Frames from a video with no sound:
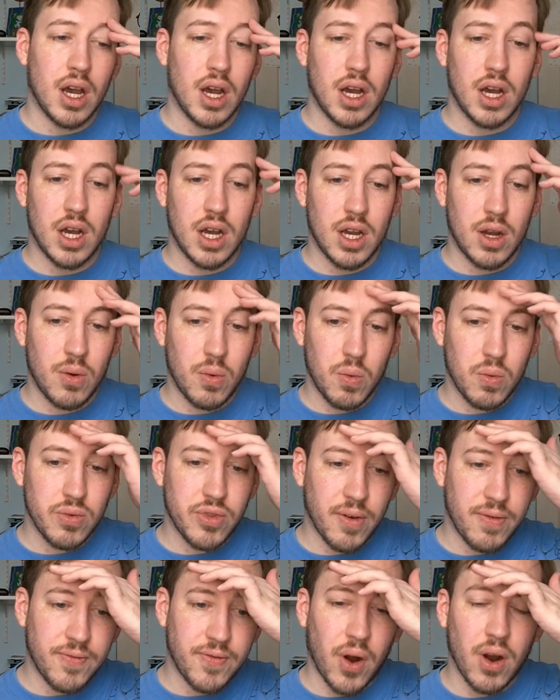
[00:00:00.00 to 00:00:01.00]
Uh,
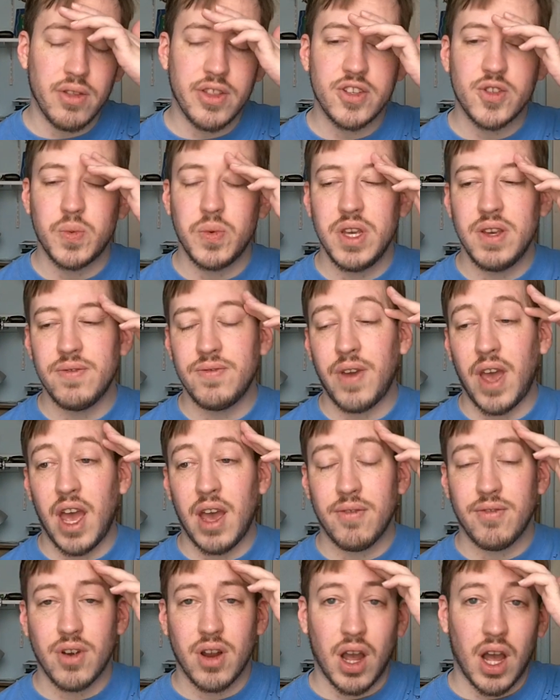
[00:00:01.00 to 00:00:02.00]
the farthest we've
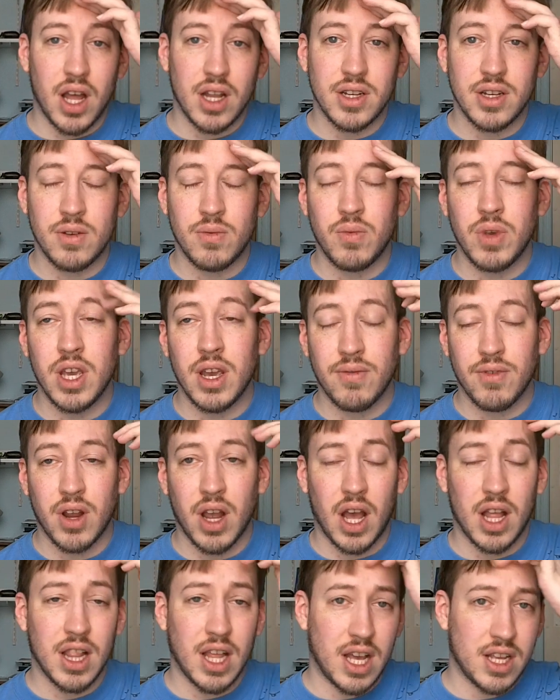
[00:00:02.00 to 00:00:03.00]
ever gotten, we ever
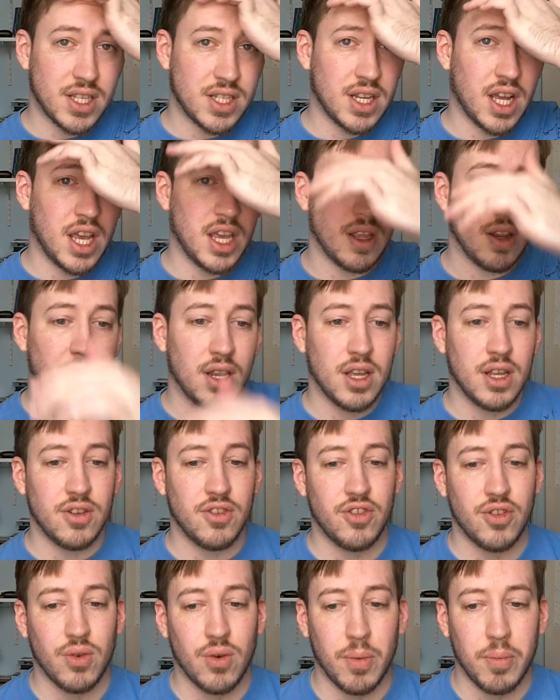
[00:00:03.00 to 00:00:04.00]
got last night
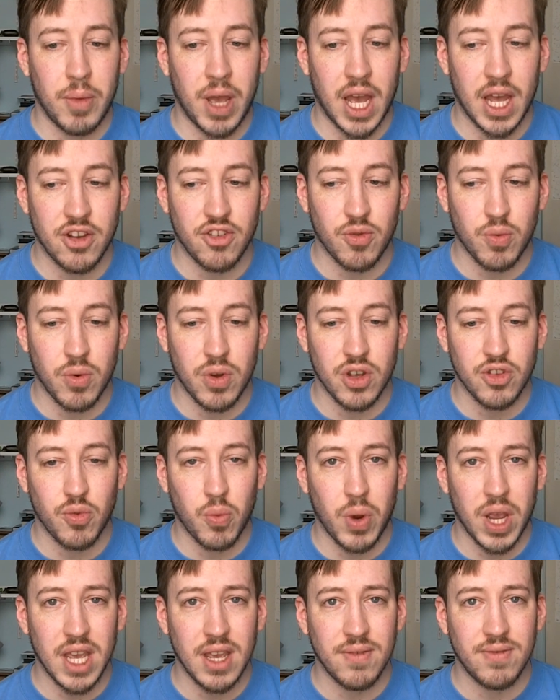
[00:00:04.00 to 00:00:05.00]
into a match
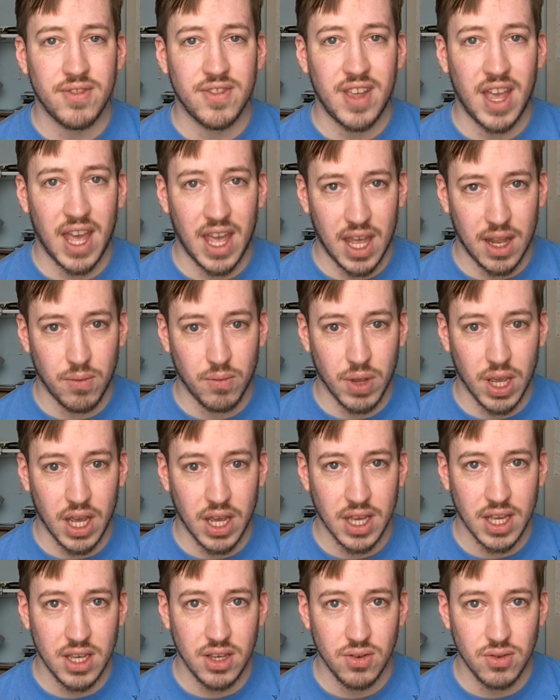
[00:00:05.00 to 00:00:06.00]
was Wave 10. We
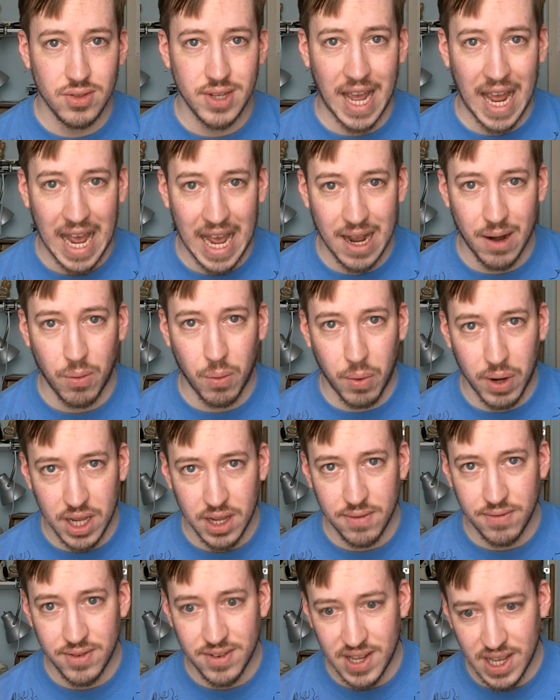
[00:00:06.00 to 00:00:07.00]
got killed at
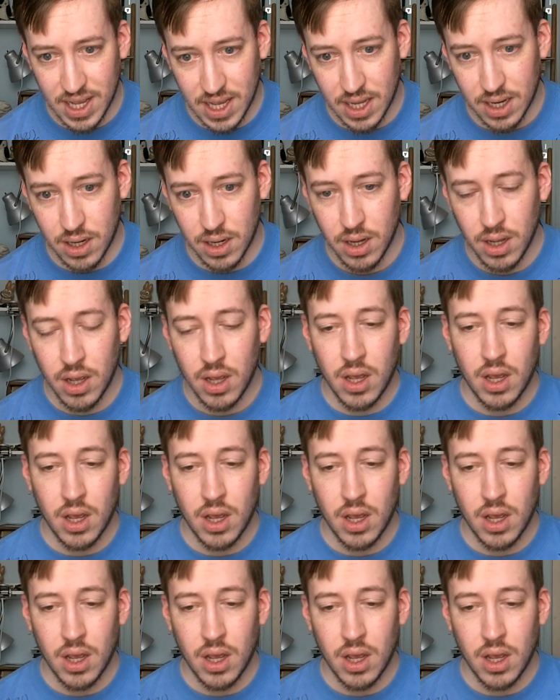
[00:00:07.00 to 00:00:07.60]
Wave 10.